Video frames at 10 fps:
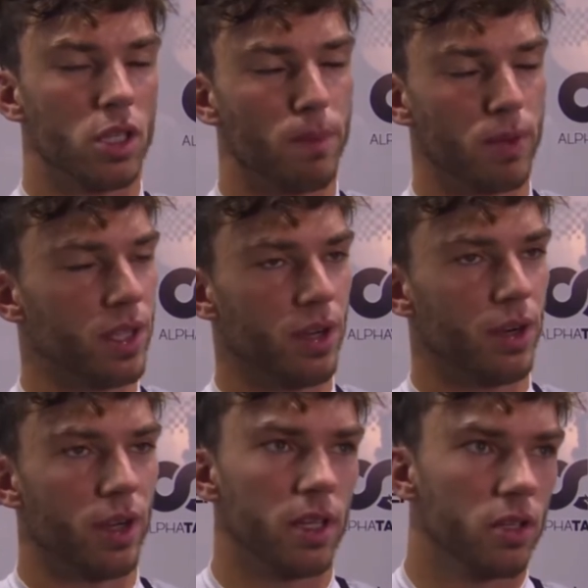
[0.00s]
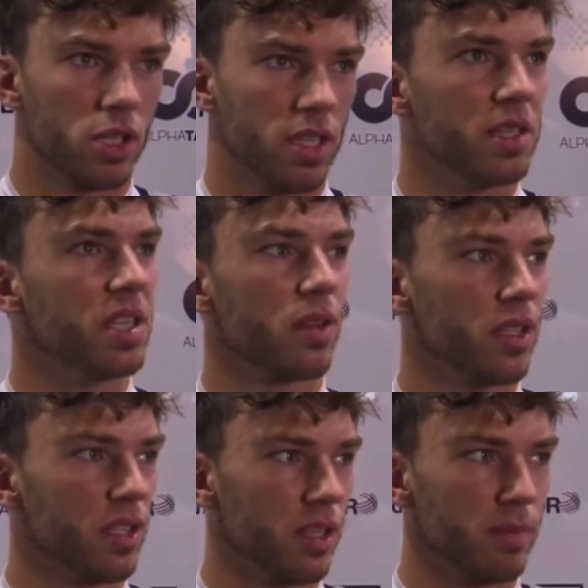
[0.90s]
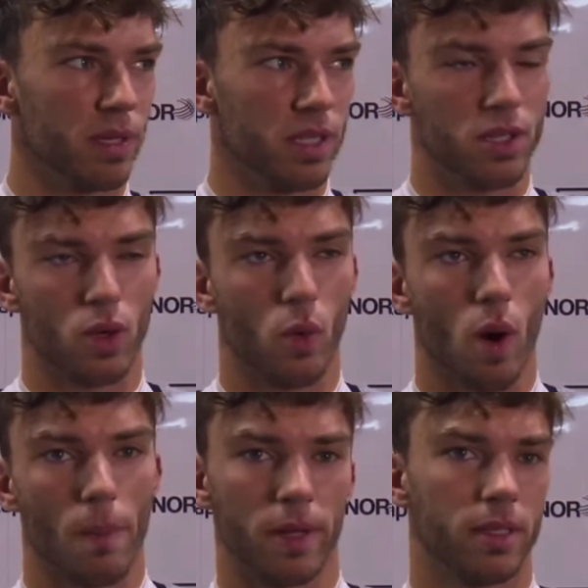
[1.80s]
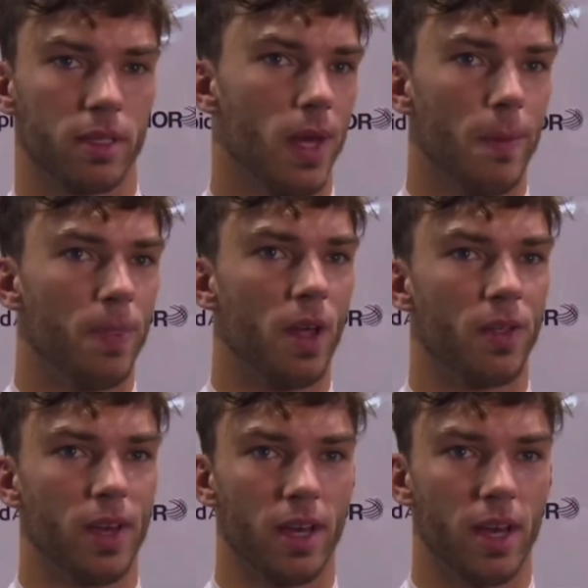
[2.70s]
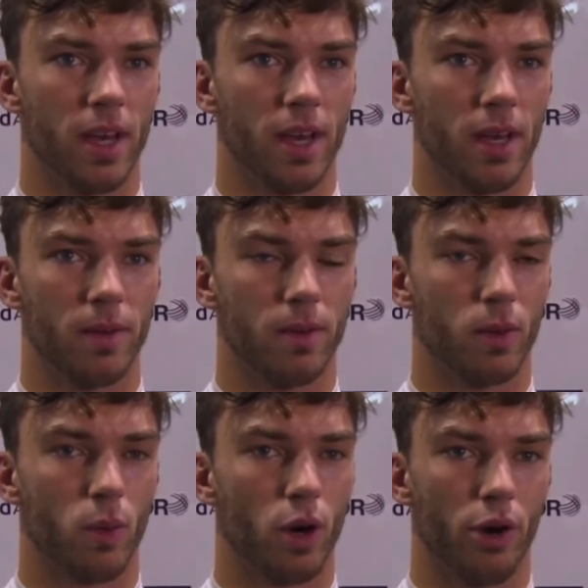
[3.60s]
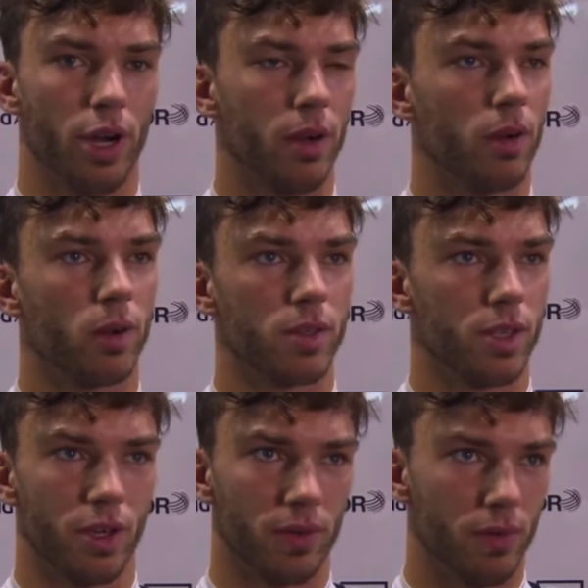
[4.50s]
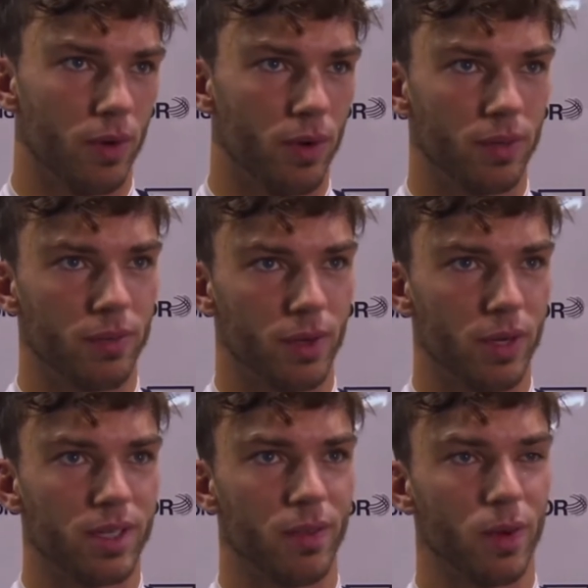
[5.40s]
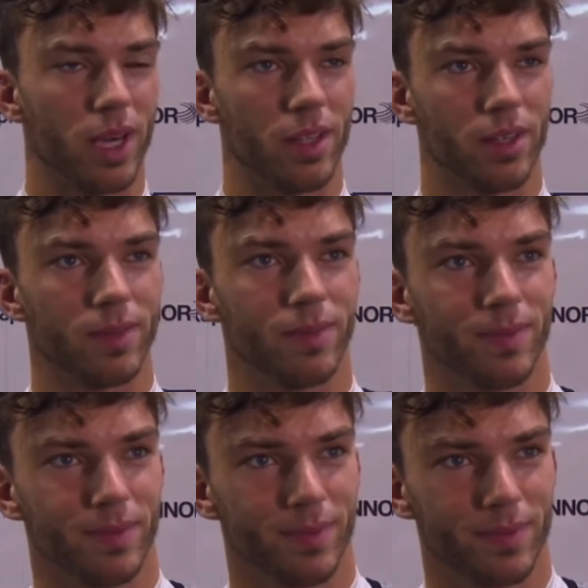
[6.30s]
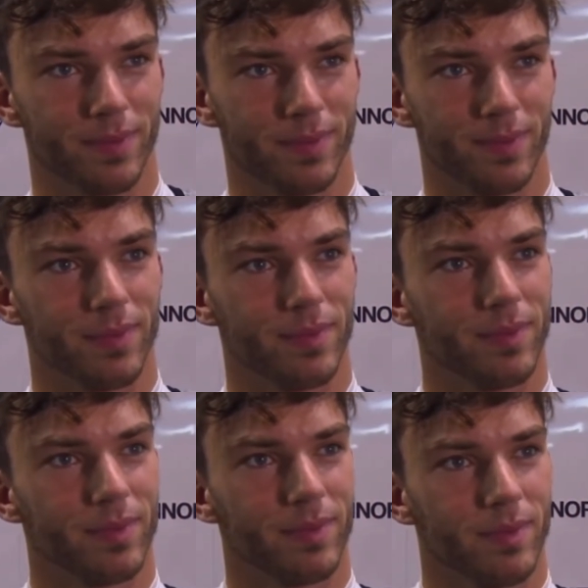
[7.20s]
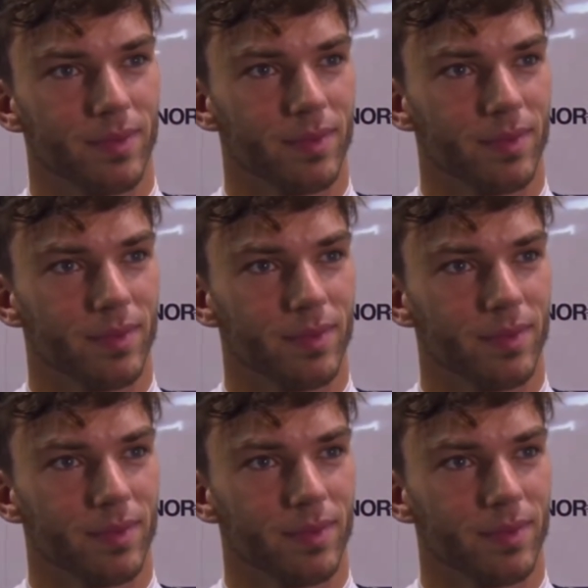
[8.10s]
just a procedure and just in these conditions because it's so warm, but nothing uh, worrying or concerning for, for the rest of the weekend. Mm -hmm.